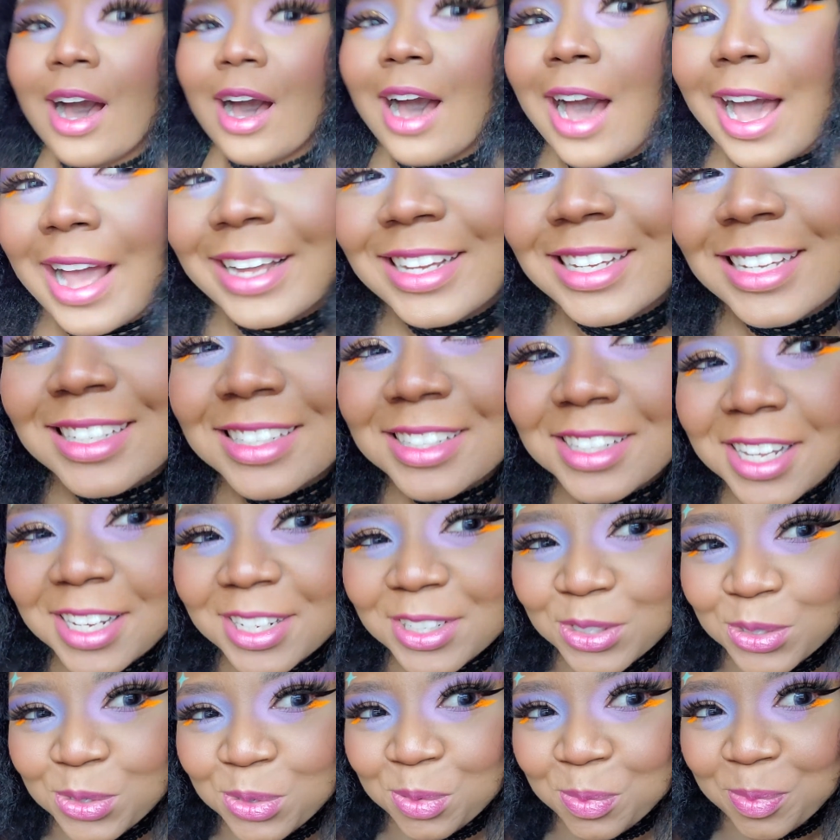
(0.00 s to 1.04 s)
I could
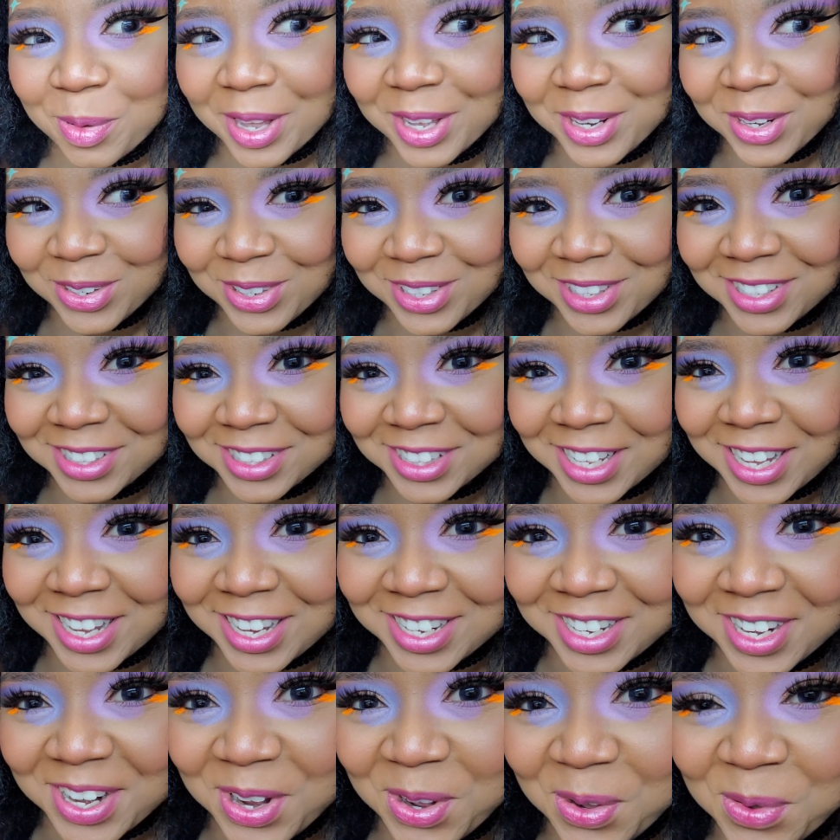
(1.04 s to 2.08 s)
like do better than
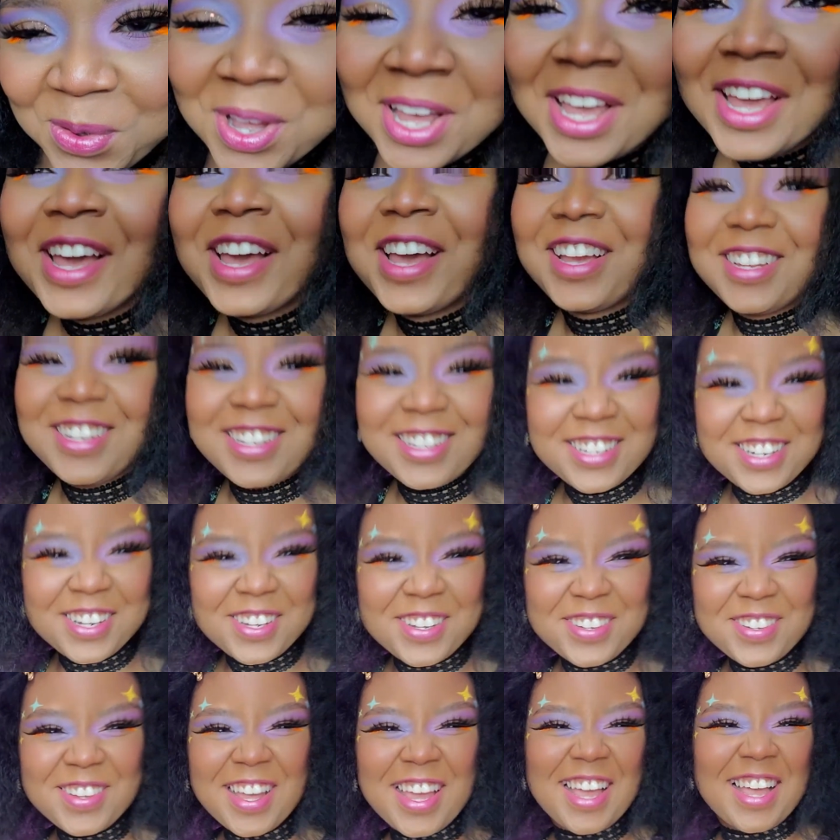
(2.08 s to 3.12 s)
that now, you
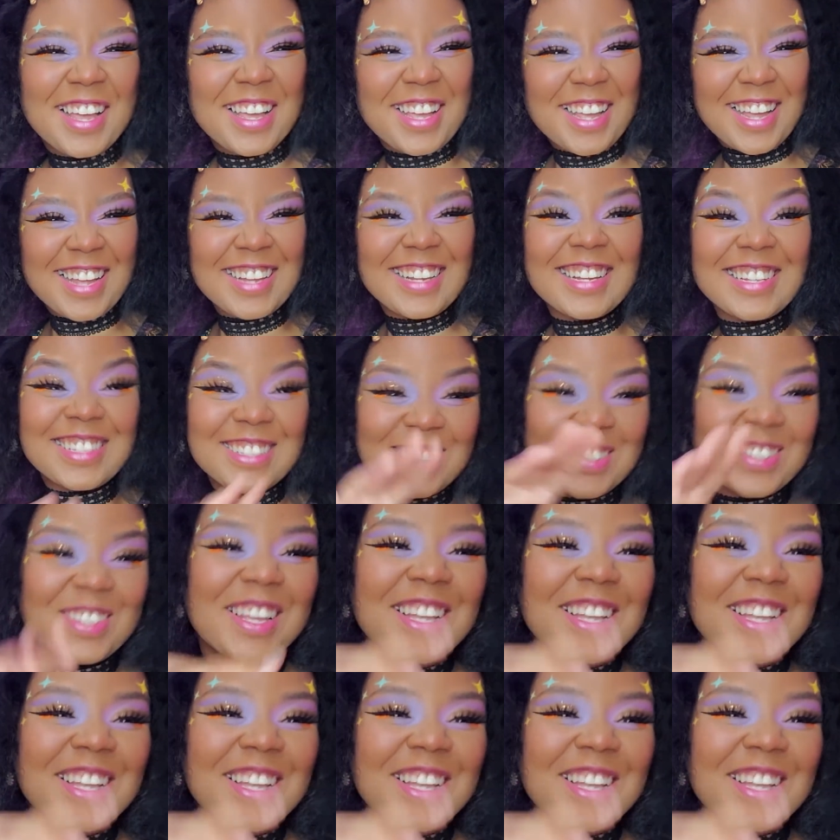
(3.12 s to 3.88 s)
know. And it's